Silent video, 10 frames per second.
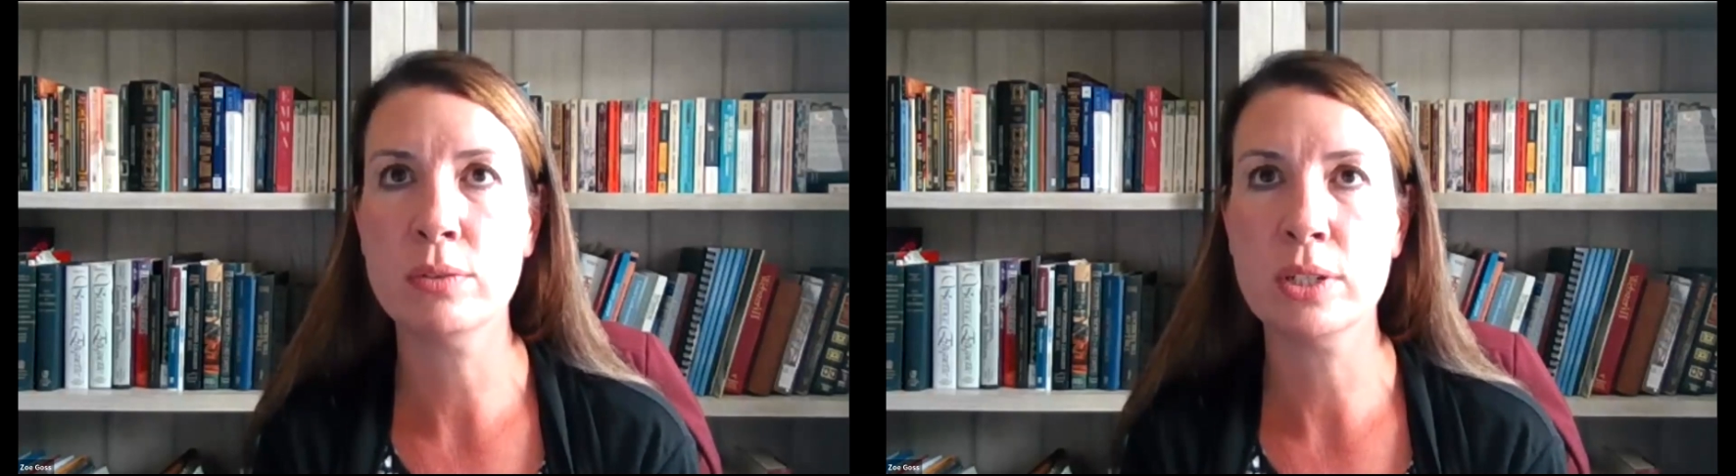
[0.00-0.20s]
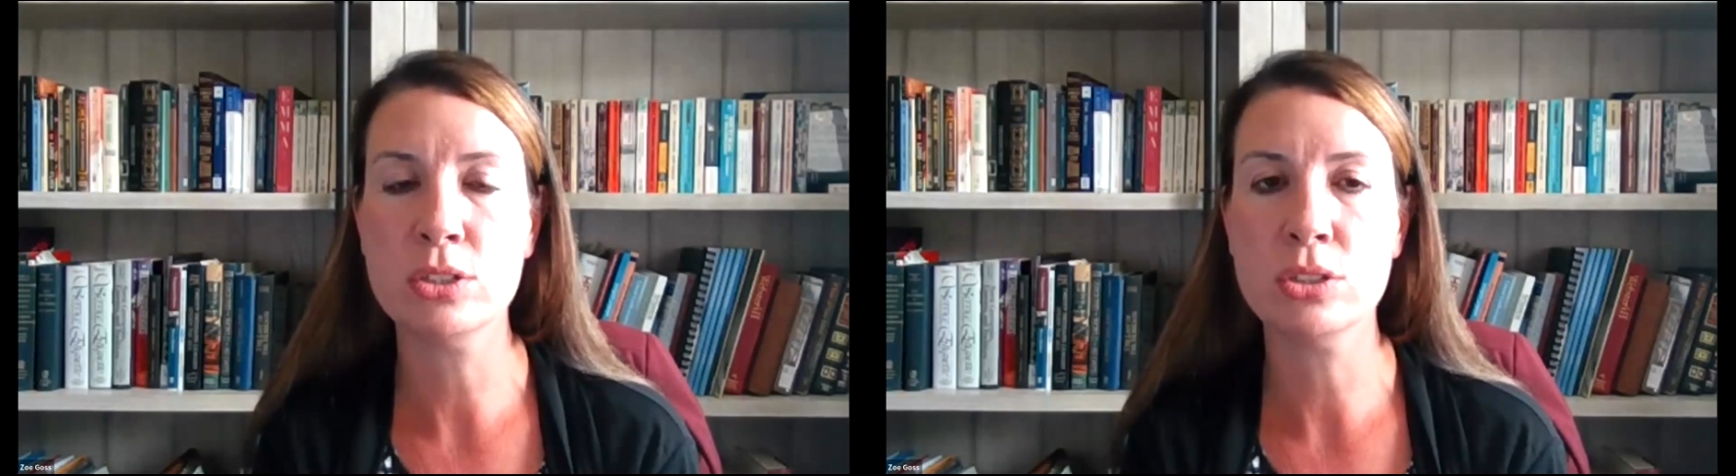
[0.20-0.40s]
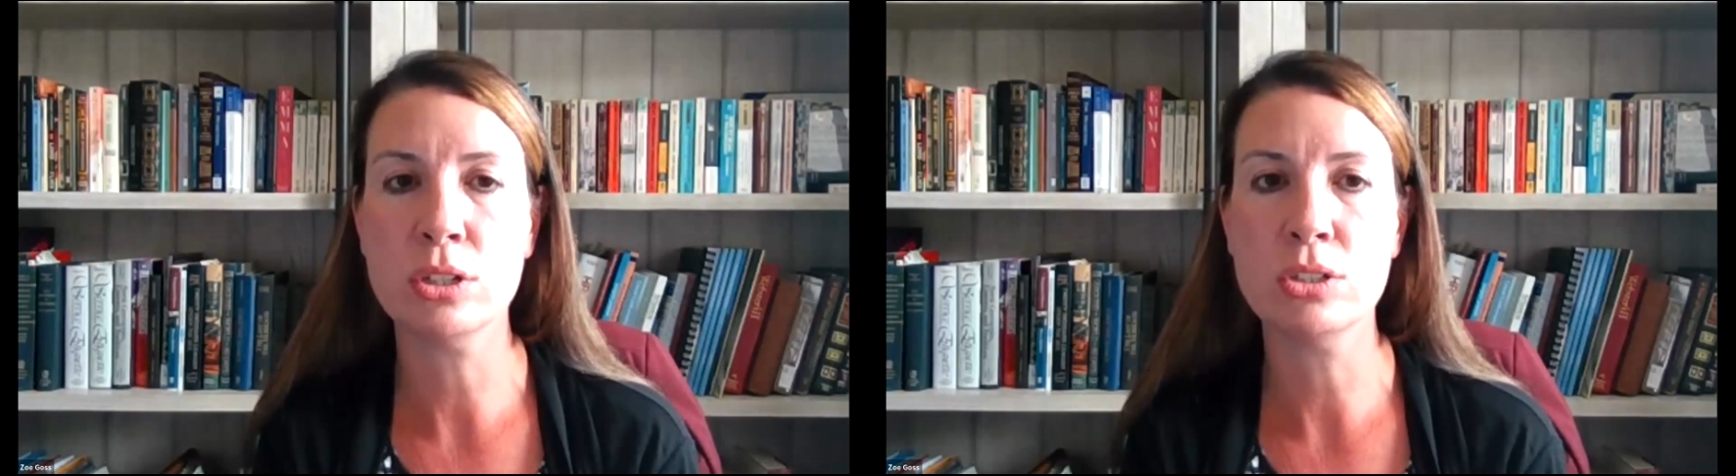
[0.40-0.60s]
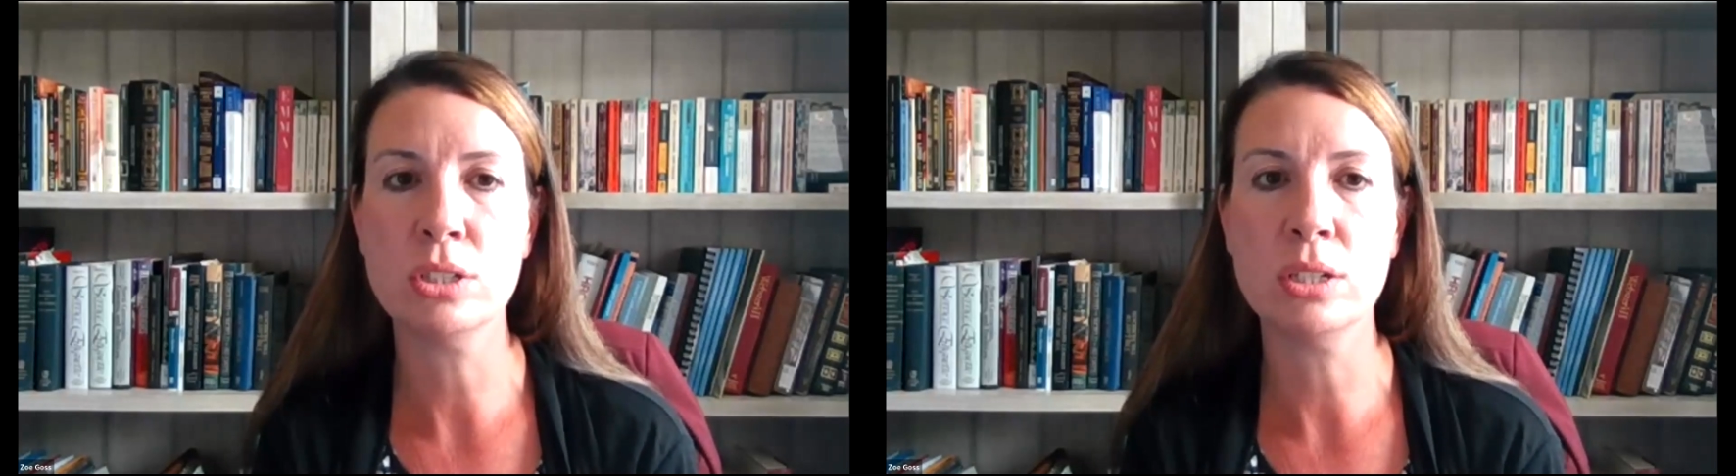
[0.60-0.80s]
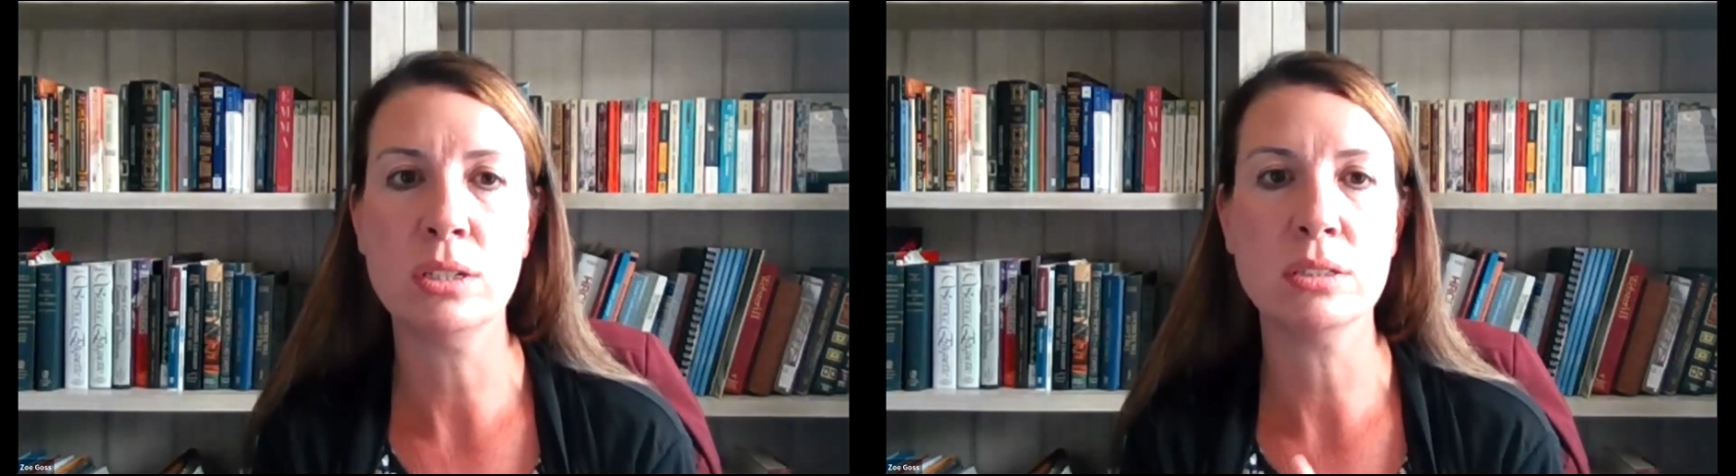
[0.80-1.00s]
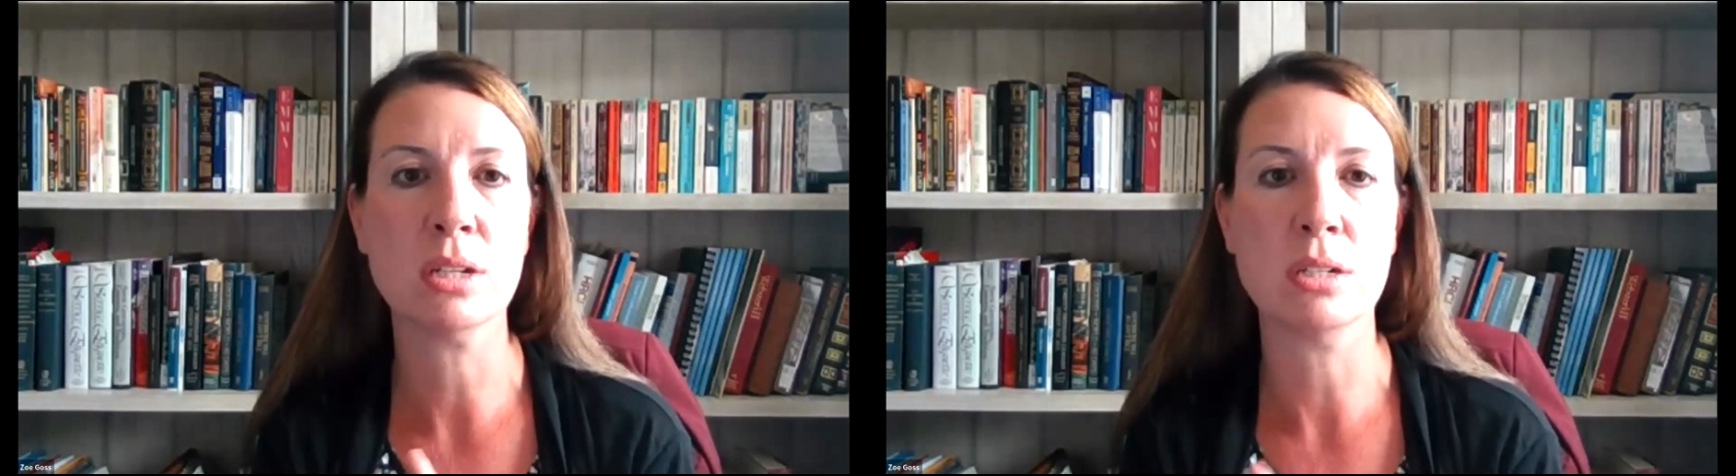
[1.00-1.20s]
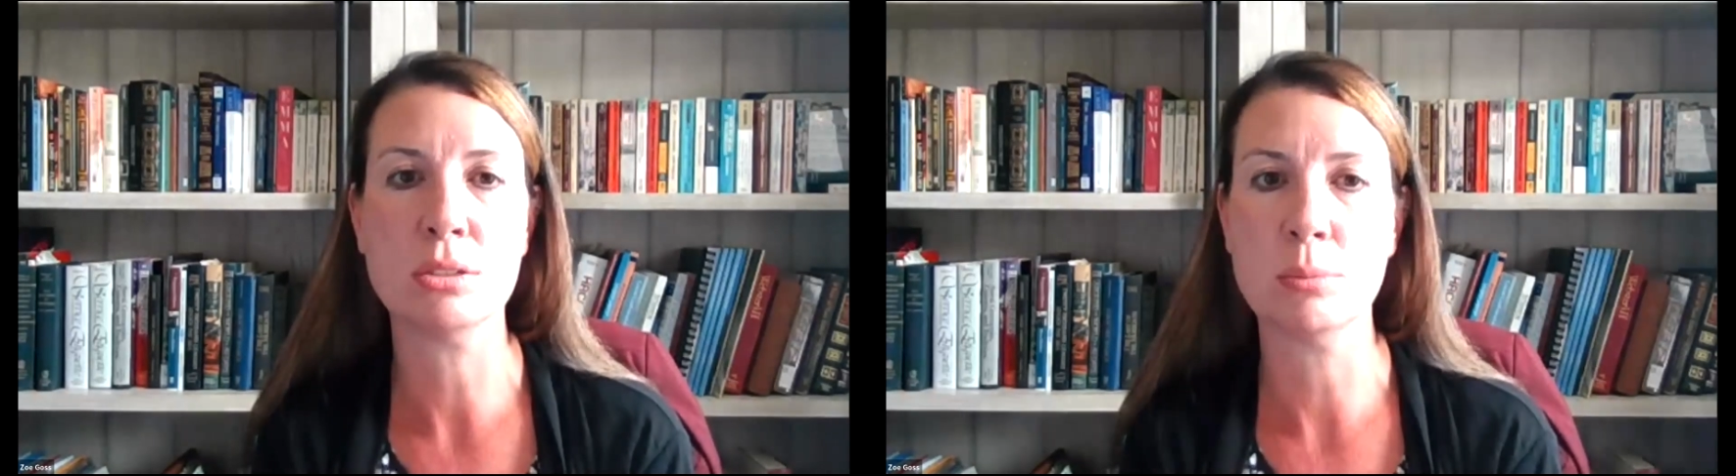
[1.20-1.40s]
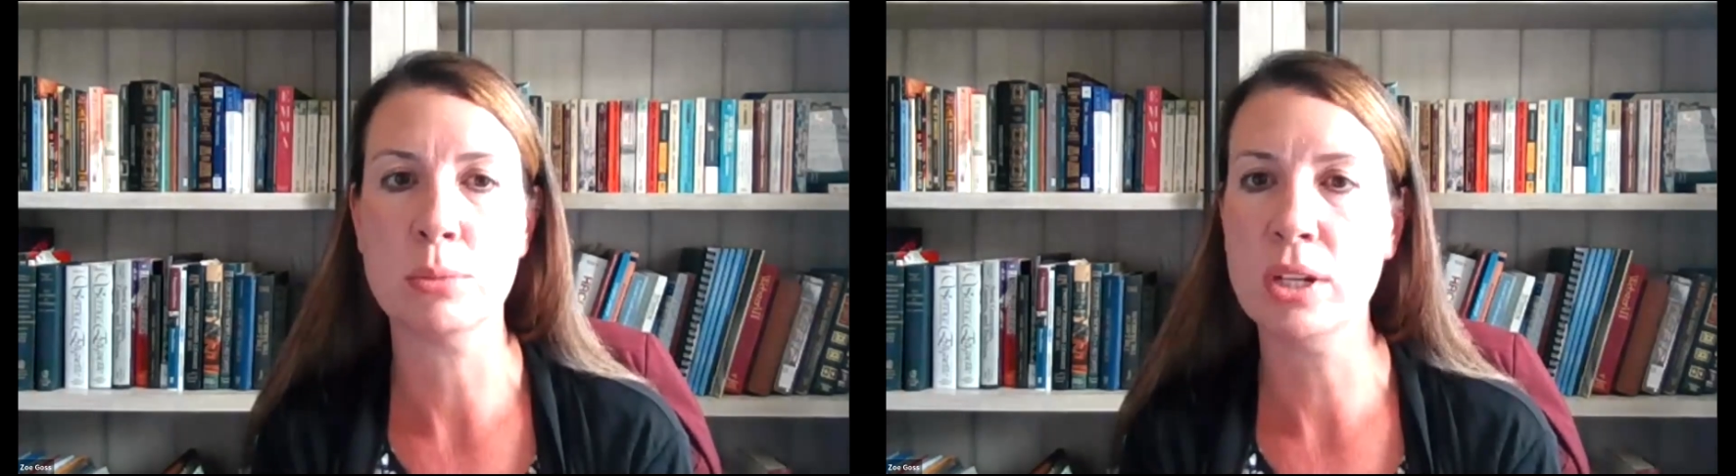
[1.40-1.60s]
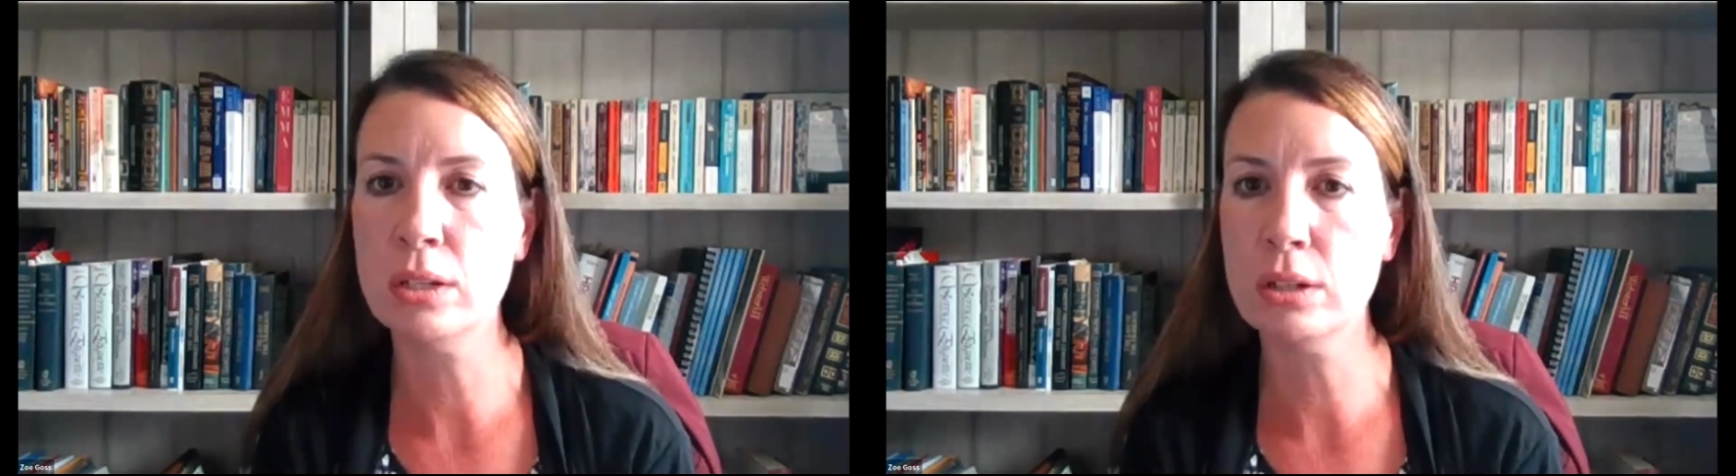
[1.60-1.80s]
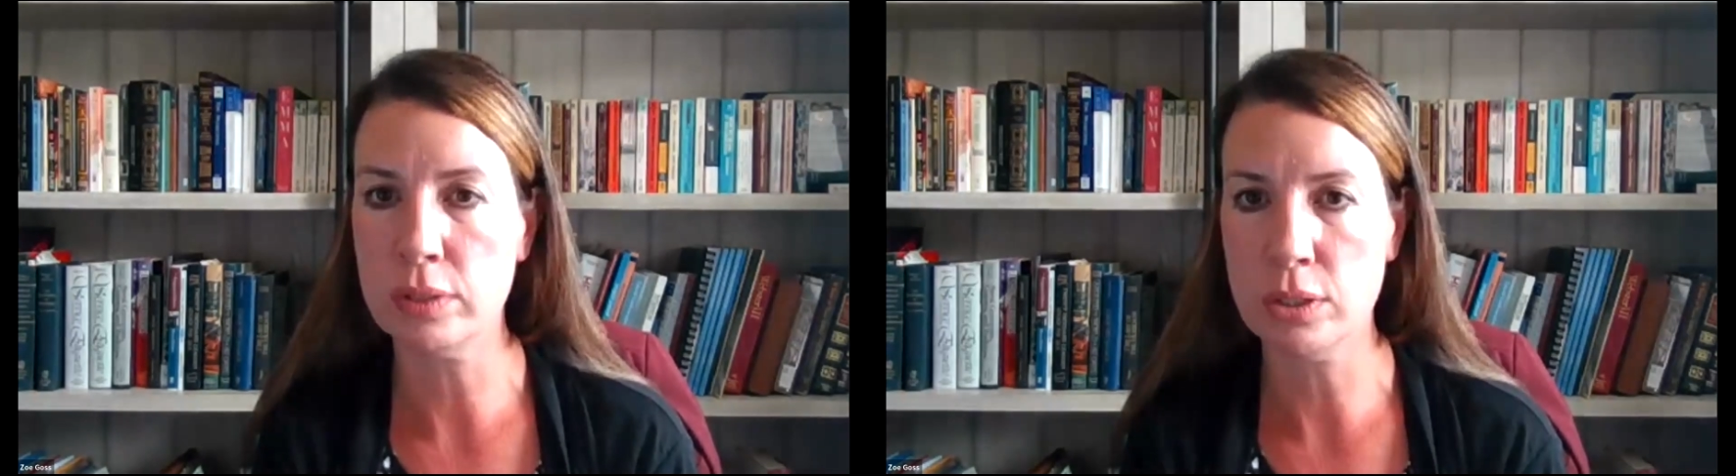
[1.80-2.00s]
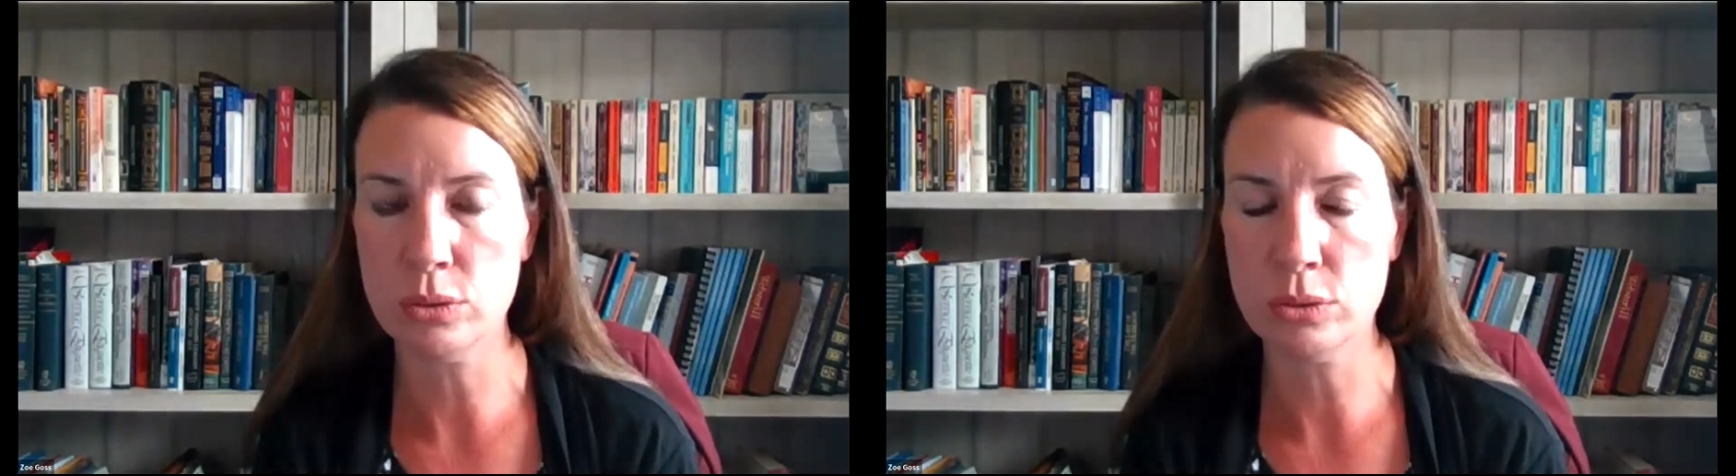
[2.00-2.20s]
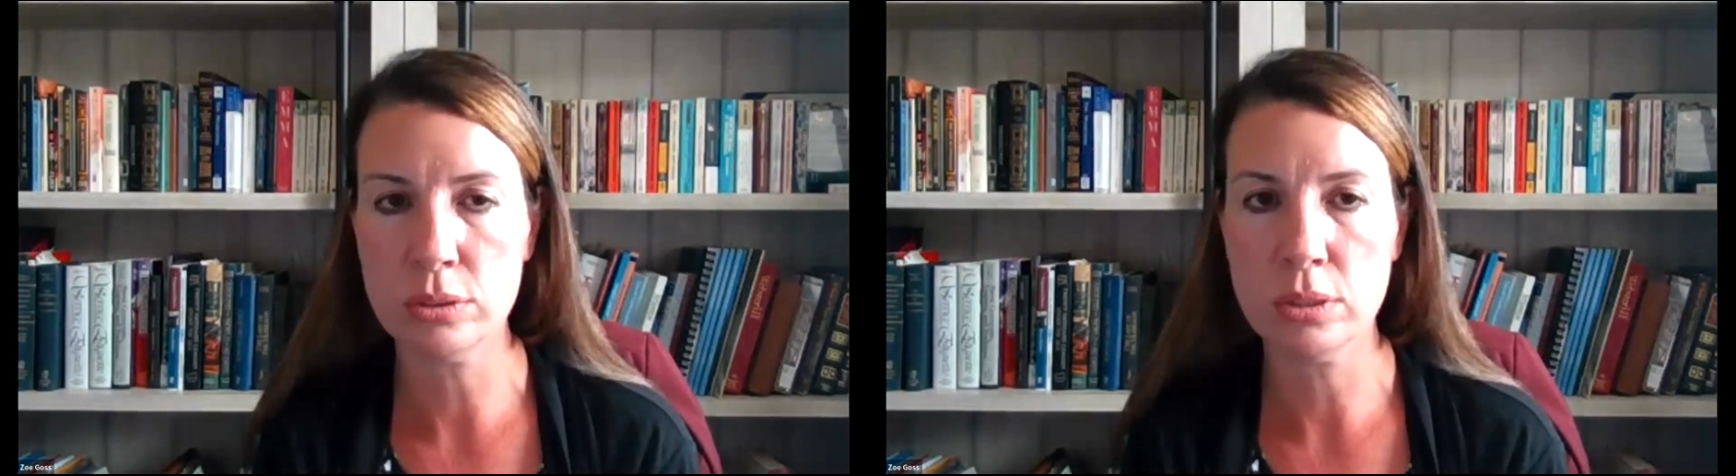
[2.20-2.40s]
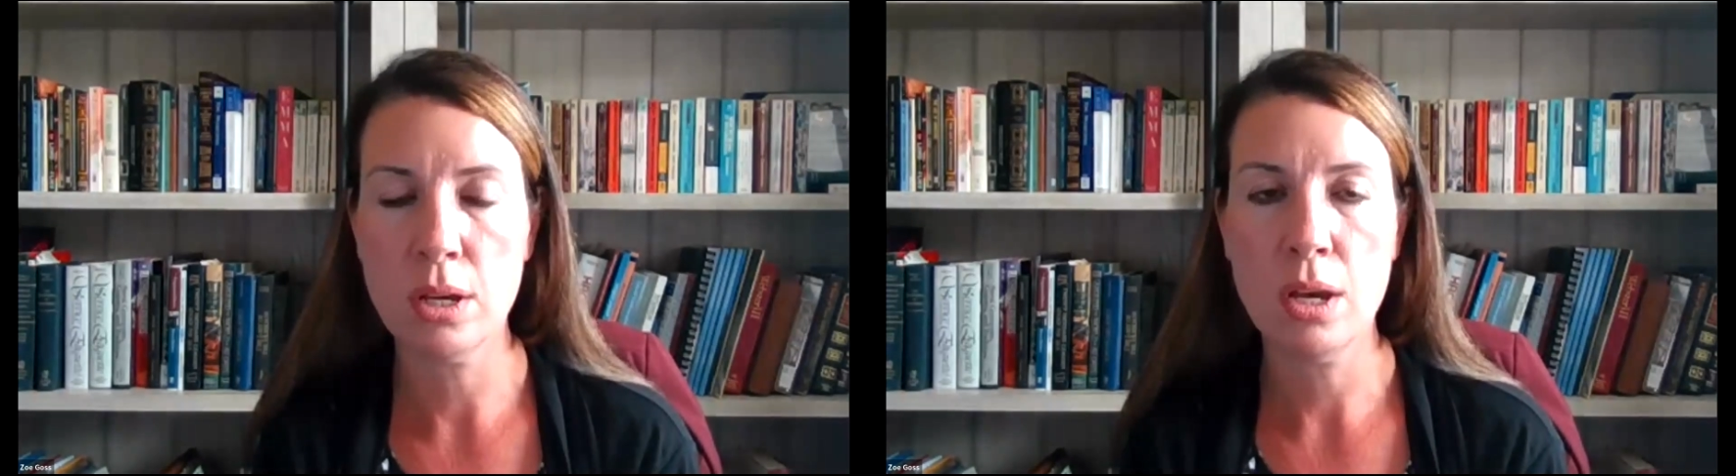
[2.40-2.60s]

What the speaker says: research is customer interviews,